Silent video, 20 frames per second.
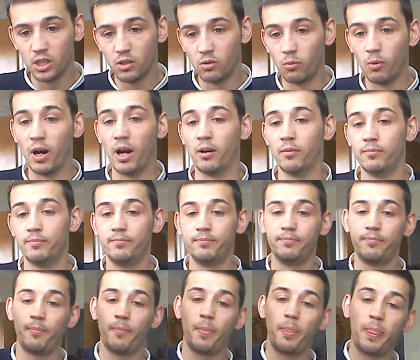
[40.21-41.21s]
Well,
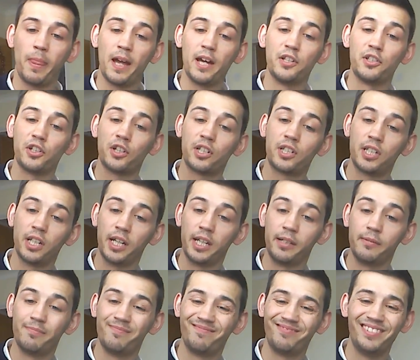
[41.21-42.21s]
as you can see,
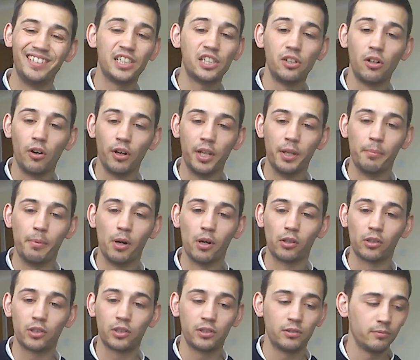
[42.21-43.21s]
it's not in the box.